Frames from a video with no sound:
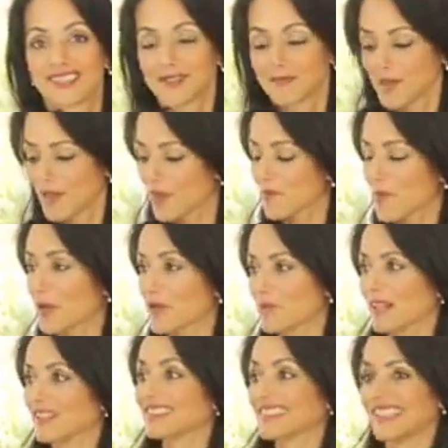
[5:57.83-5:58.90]
smell the butter
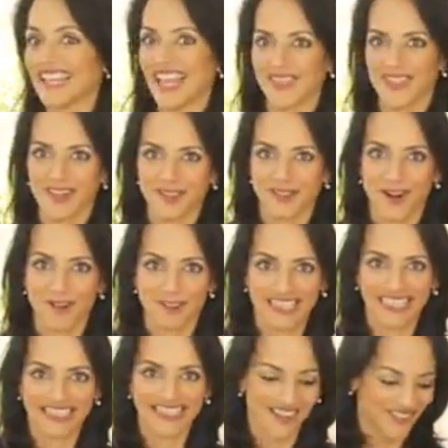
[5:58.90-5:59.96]
melting and they start
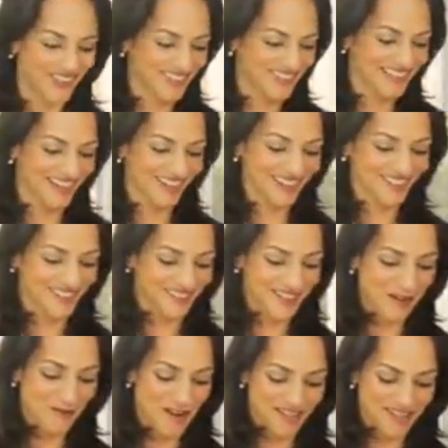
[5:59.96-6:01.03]
running down the stairs because
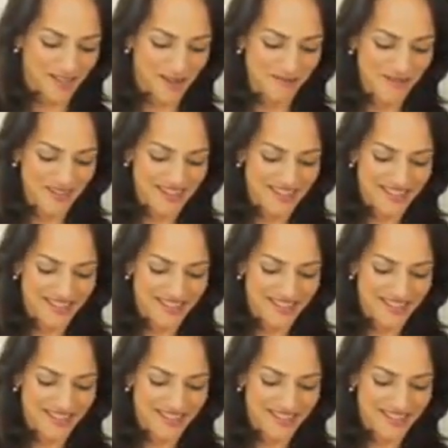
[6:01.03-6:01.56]
they want some.